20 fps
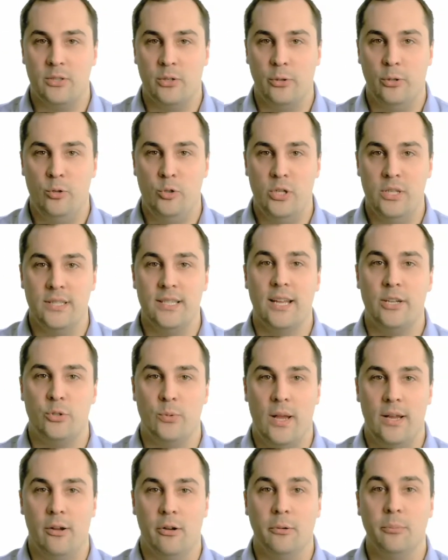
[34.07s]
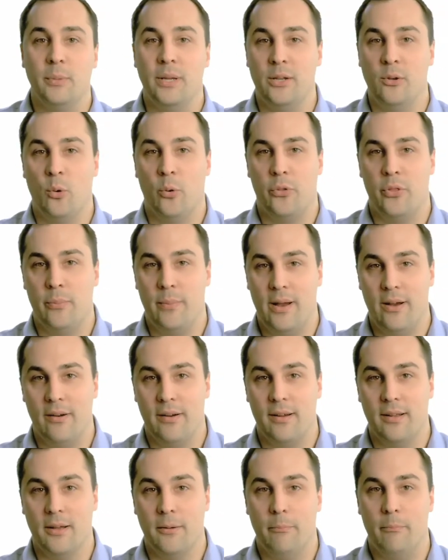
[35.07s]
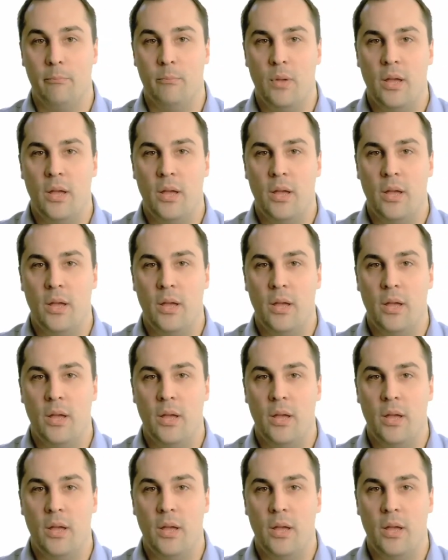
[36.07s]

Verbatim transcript: Solutions at Dräger in North America.